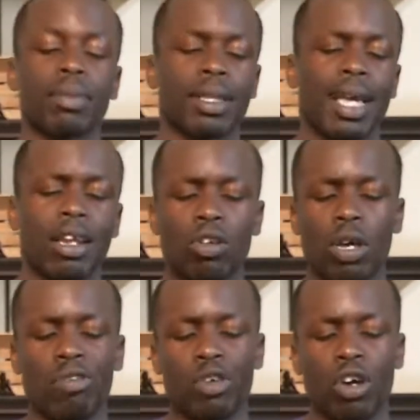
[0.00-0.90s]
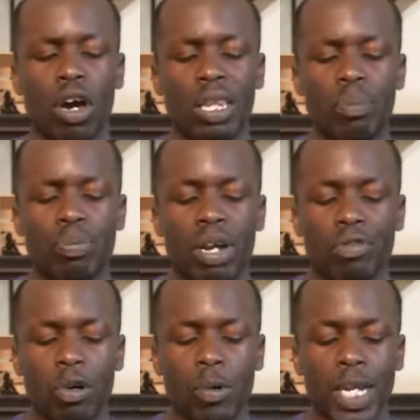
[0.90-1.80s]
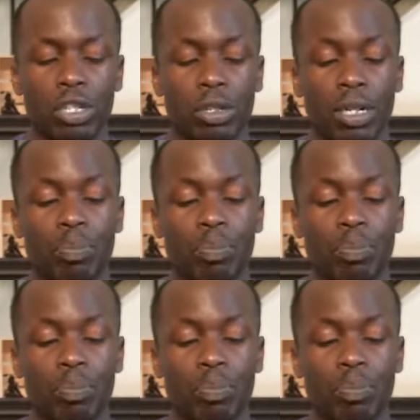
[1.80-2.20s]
I don't know if you call it preferential